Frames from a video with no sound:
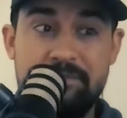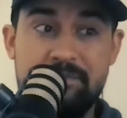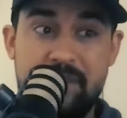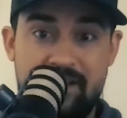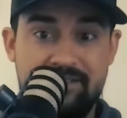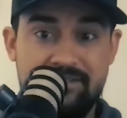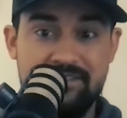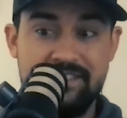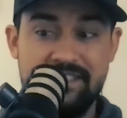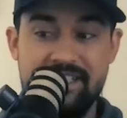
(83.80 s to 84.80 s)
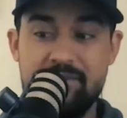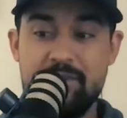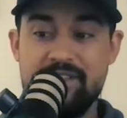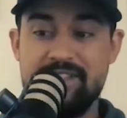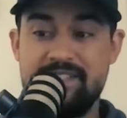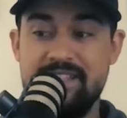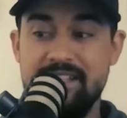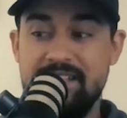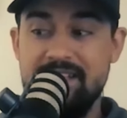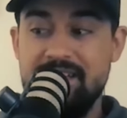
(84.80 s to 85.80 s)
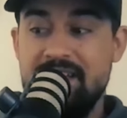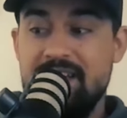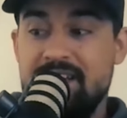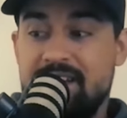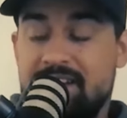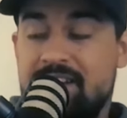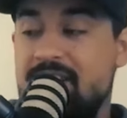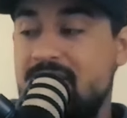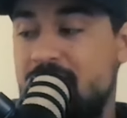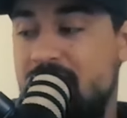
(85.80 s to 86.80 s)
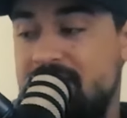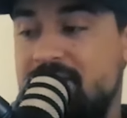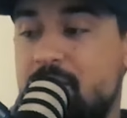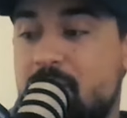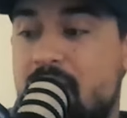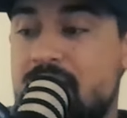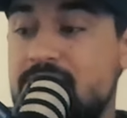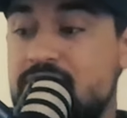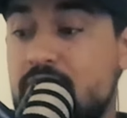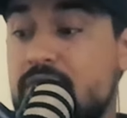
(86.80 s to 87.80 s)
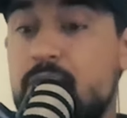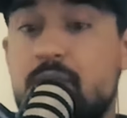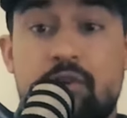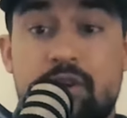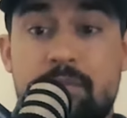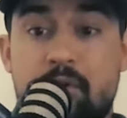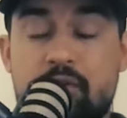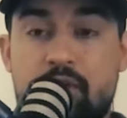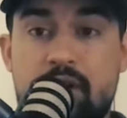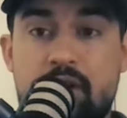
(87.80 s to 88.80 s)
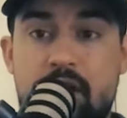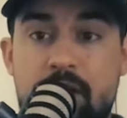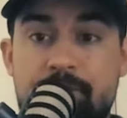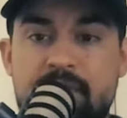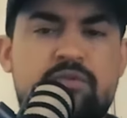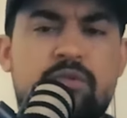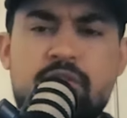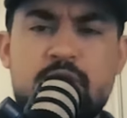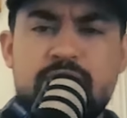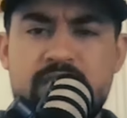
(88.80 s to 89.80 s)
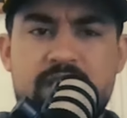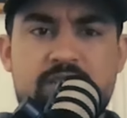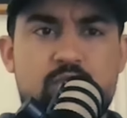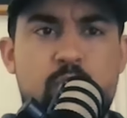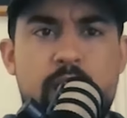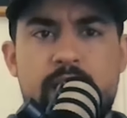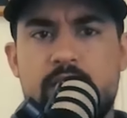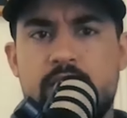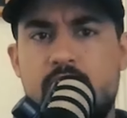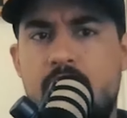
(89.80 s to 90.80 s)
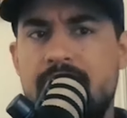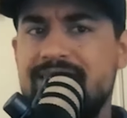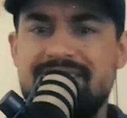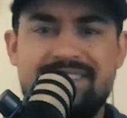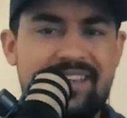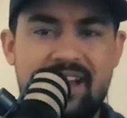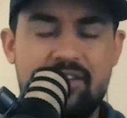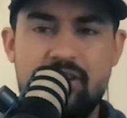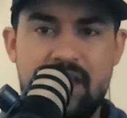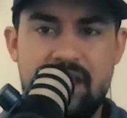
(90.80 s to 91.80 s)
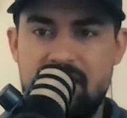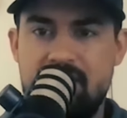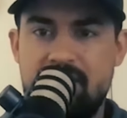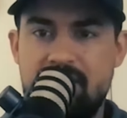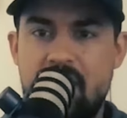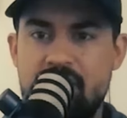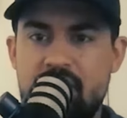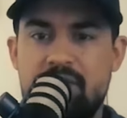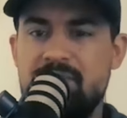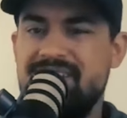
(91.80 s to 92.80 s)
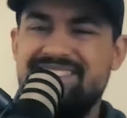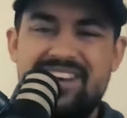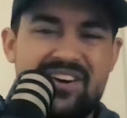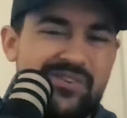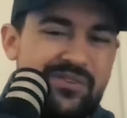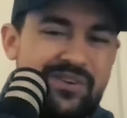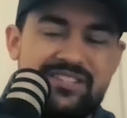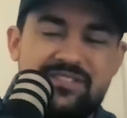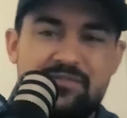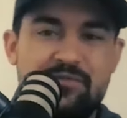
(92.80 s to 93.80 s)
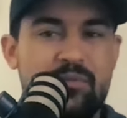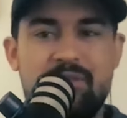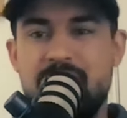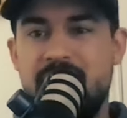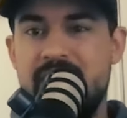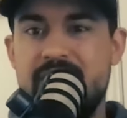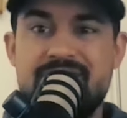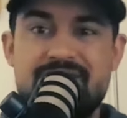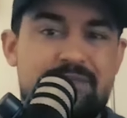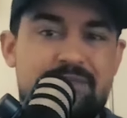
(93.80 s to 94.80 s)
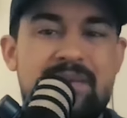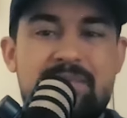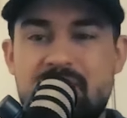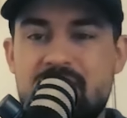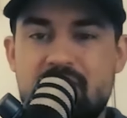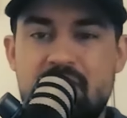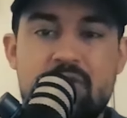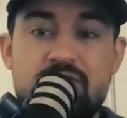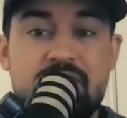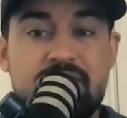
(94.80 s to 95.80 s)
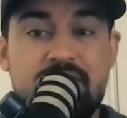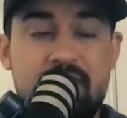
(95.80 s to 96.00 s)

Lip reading: Yeah, it was okay. So I started recruiting at Bowling Green. That's one of those things where I didn't think I could get in. I thought, I'm like, no, it's former players. It's people that are coaches.